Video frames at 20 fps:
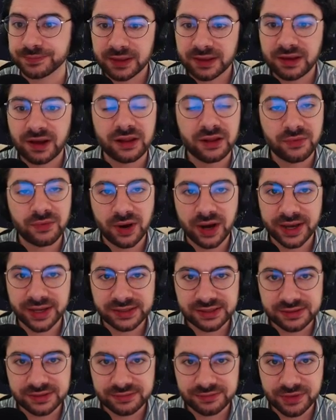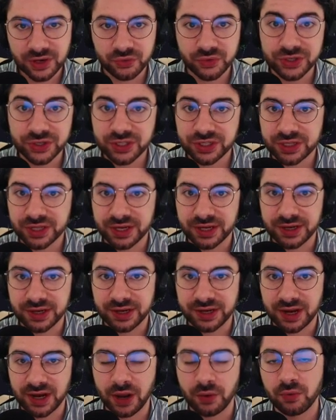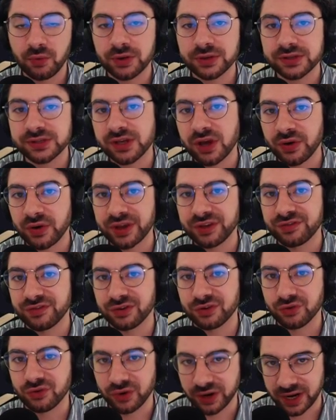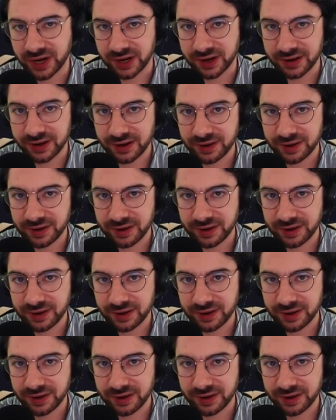Color-wise, originally, I was going for green.